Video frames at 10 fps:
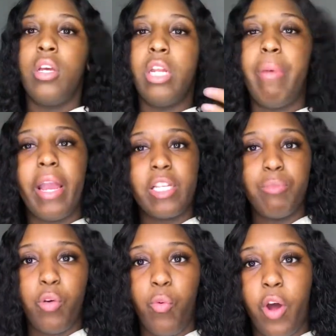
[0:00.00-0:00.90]
the back is
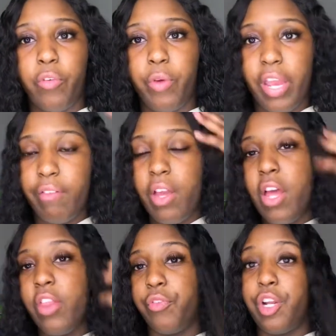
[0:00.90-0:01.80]
more of a water wave.
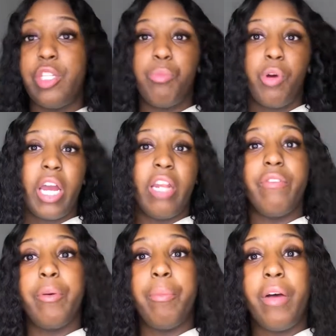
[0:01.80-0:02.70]
The front is more kind
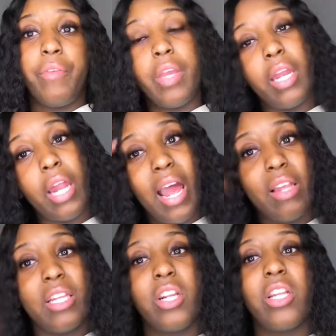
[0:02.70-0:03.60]
of a puffy, and I
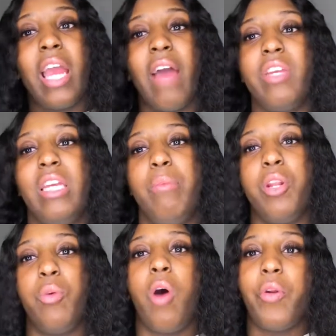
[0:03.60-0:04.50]
literally have to keep
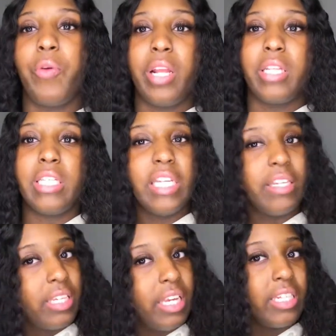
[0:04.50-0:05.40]
putting water in it to
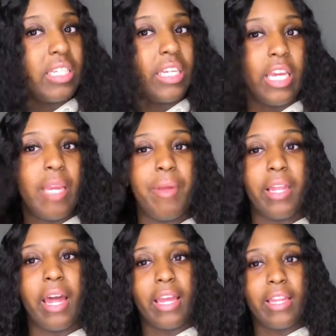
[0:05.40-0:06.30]
keep it
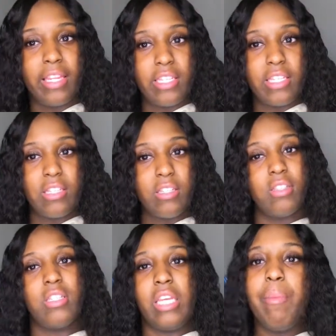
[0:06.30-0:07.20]
like this.
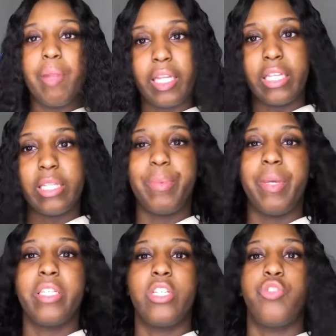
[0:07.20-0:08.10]

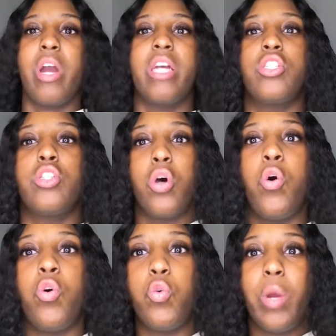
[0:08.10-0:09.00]
Because it dries
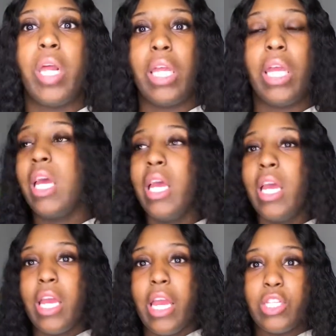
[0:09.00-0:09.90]
so quickly.
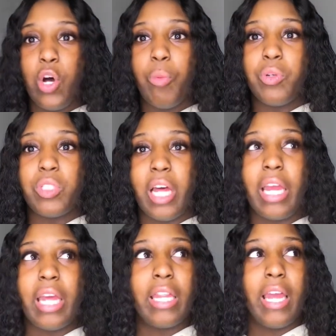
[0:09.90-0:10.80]
It's almost
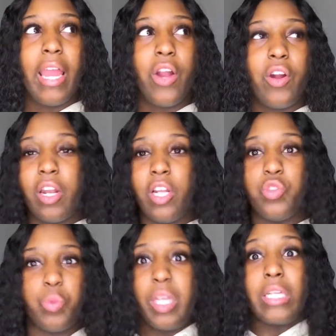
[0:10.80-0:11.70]
like the hair kind of
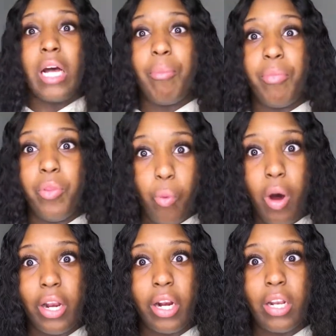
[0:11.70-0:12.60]
drinks up the
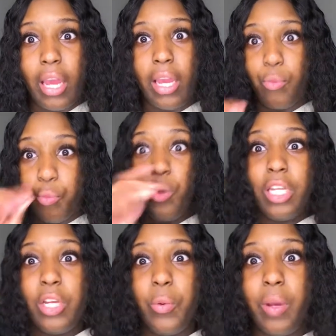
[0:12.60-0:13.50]
water like
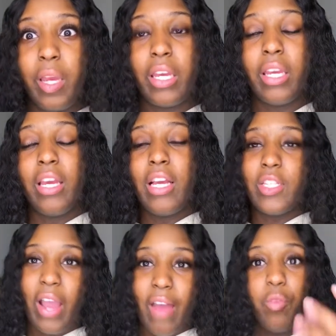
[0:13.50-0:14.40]
really quick,
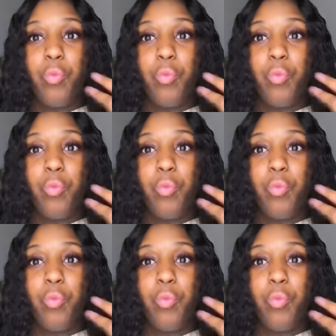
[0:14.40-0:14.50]
so I have to